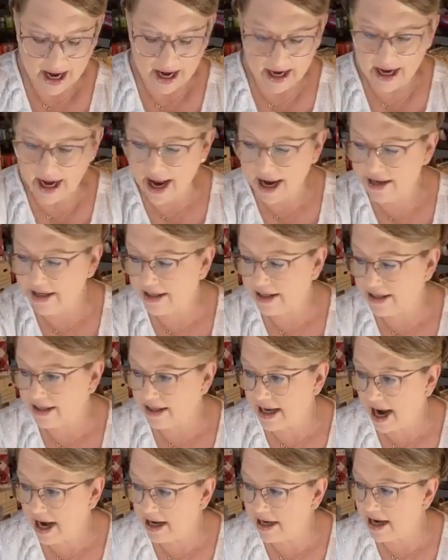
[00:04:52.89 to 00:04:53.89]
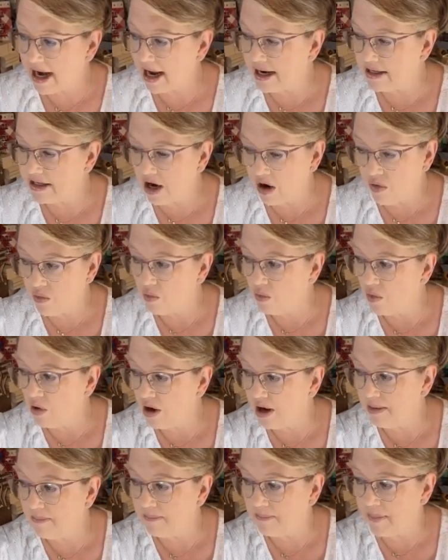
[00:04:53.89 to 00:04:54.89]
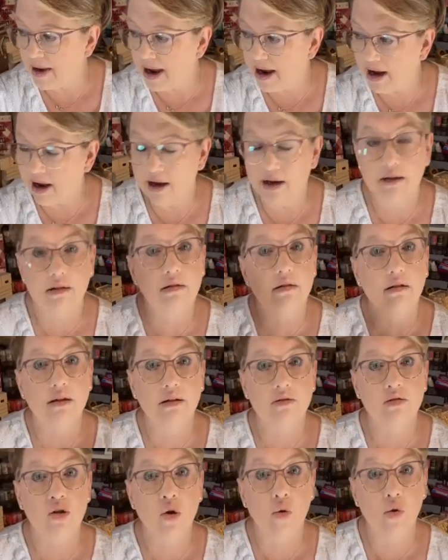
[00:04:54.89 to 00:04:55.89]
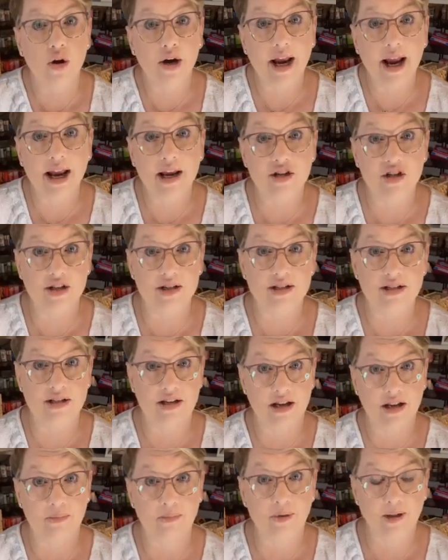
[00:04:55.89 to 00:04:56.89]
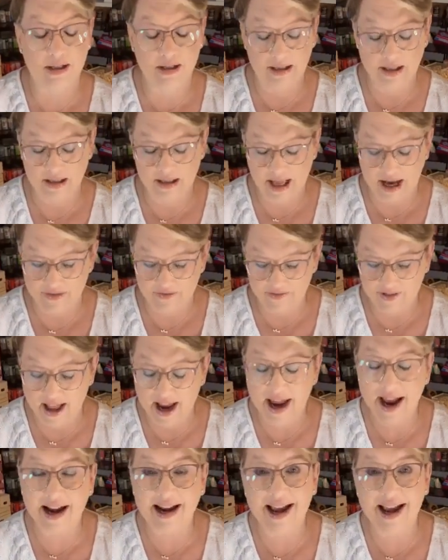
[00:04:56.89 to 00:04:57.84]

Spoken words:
And I decided I don't want my torn edges to completely lay flat.